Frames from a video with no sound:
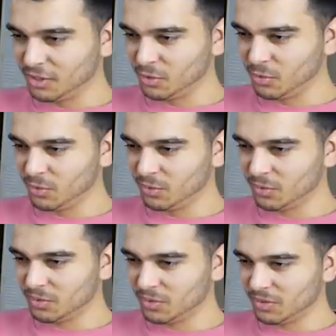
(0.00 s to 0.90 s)

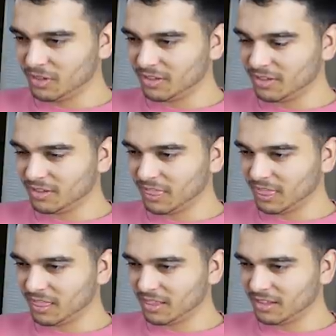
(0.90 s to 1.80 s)

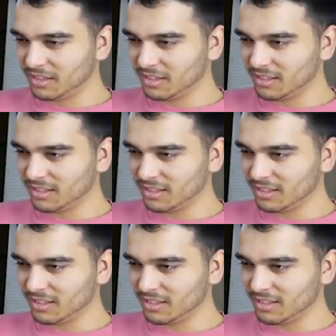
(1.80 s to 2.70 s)
This person isn't speaking.